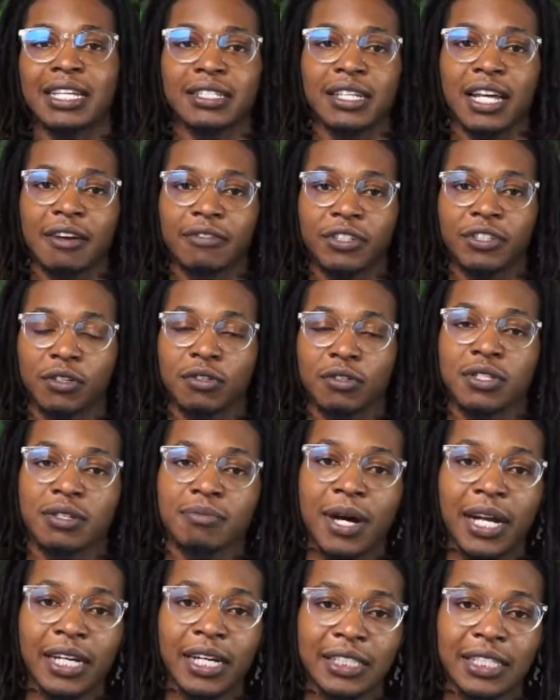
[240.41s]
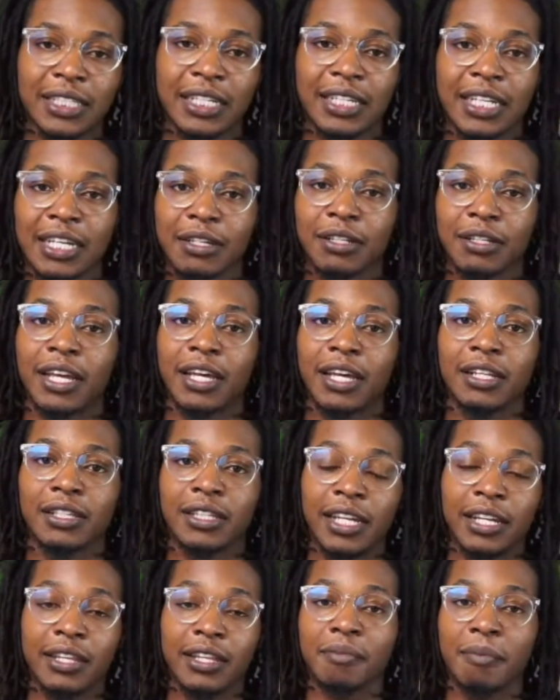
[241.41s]
live show, somebody said they they
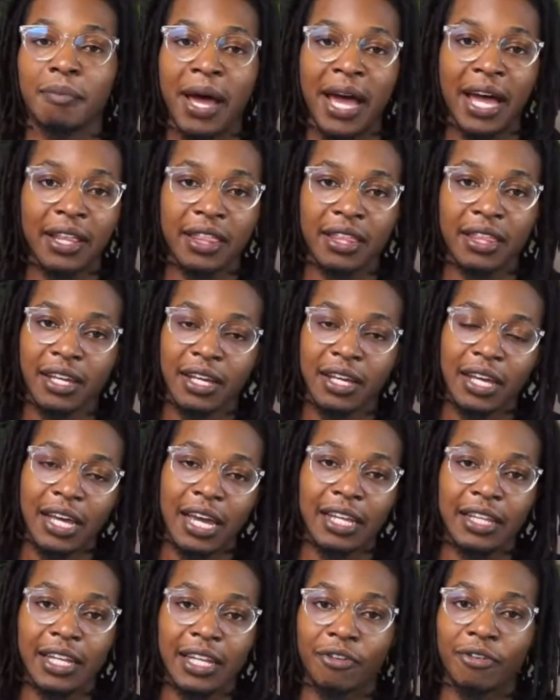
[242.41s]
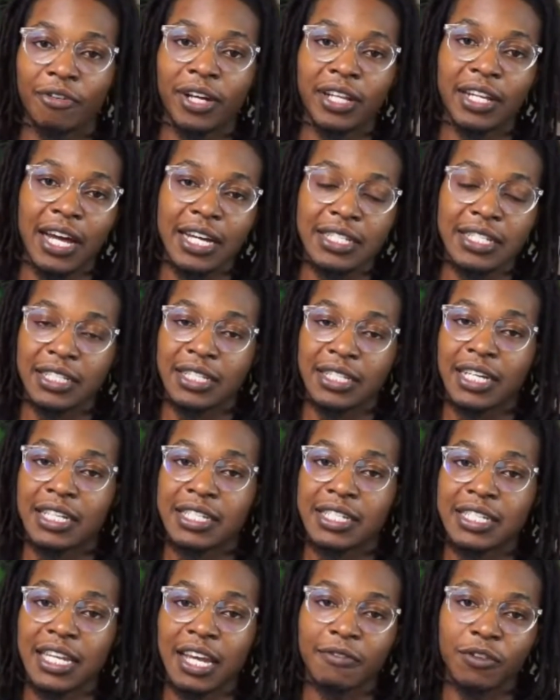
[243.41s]
did the math and they realized that they
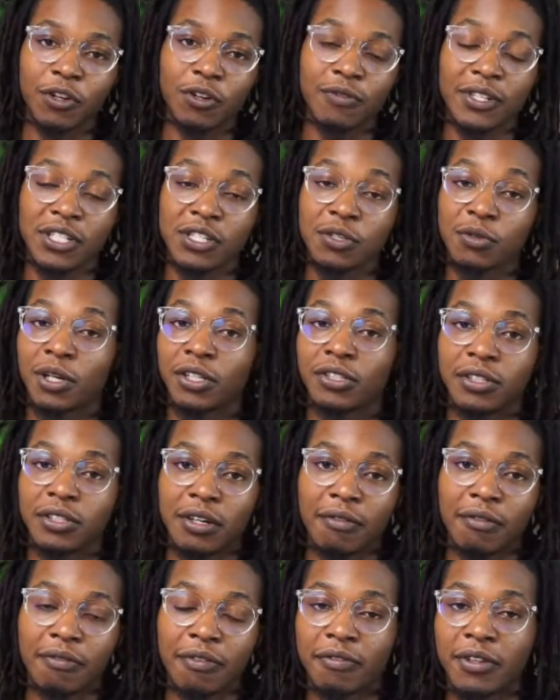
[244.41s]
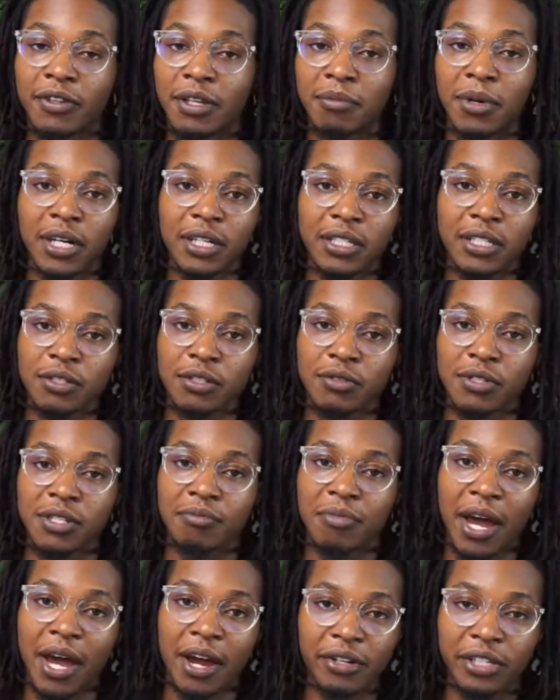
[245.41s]
saved over 250 bucks using
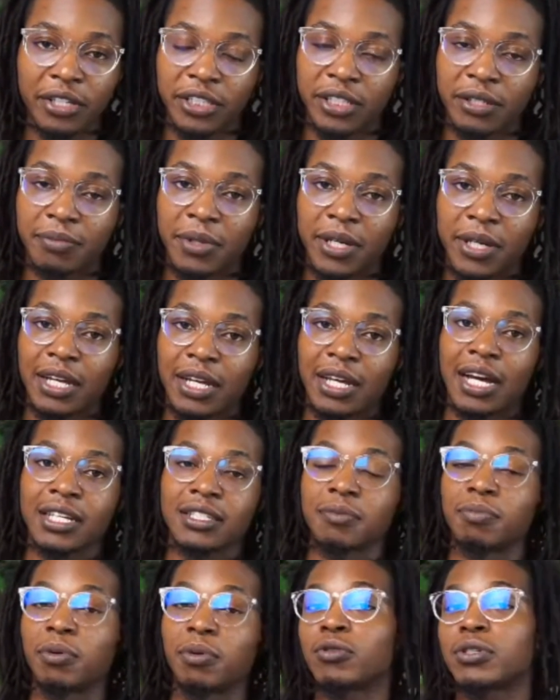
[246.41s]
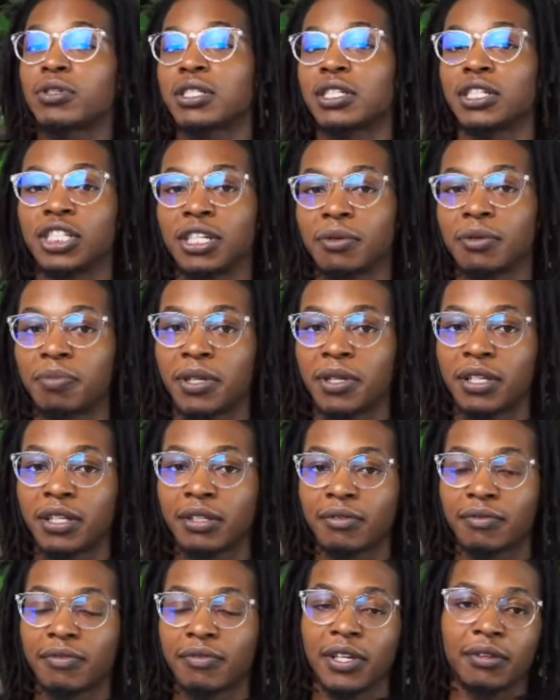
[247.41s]
pirate ship as opposed to
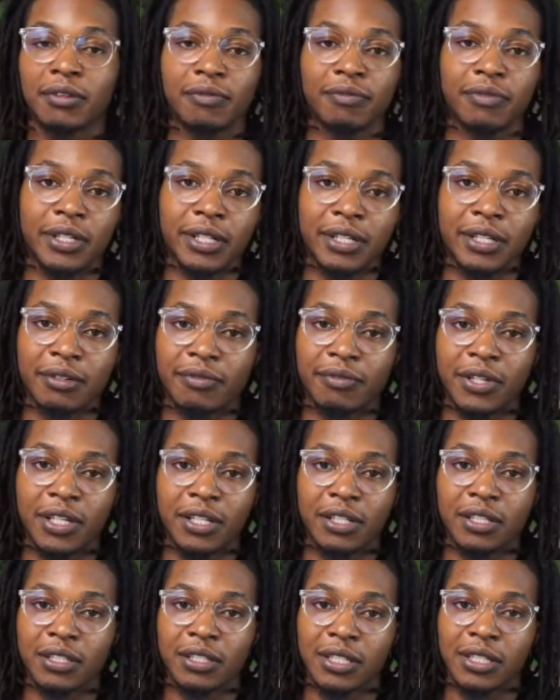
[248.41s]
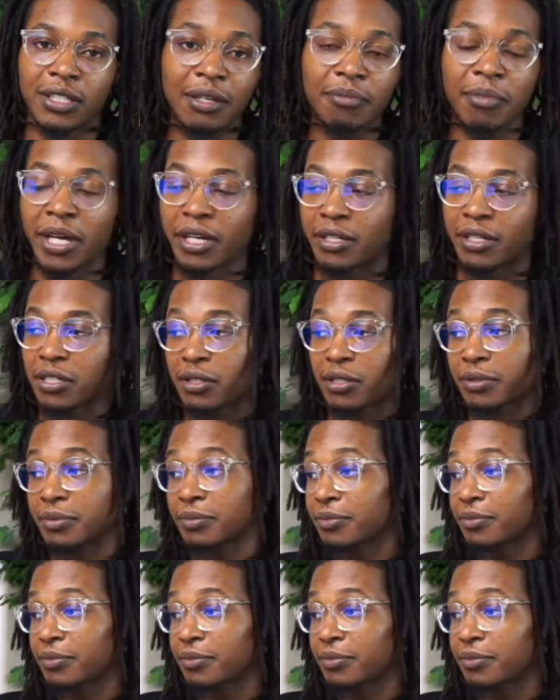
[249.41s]
shipping via, uh, via eBay. So